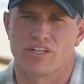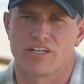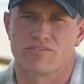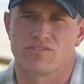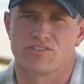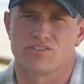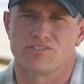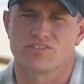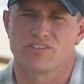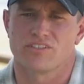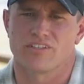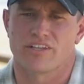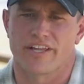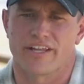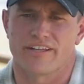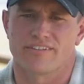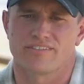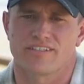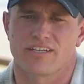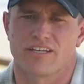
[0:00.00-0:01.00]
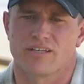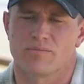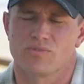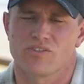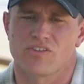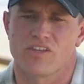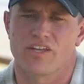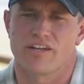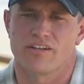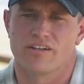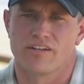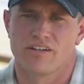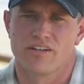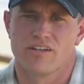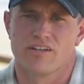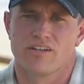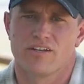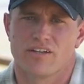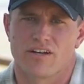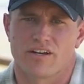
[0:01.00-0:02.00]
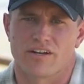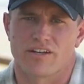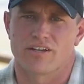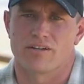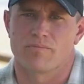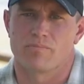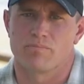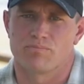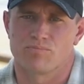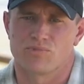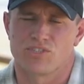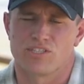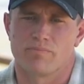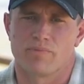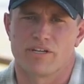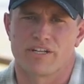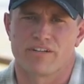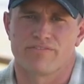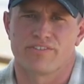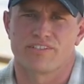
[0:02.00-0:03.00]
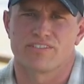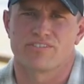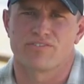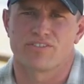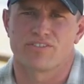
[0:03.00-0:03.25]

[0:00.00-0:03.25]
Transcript: levels and landscapes that are going to see benefits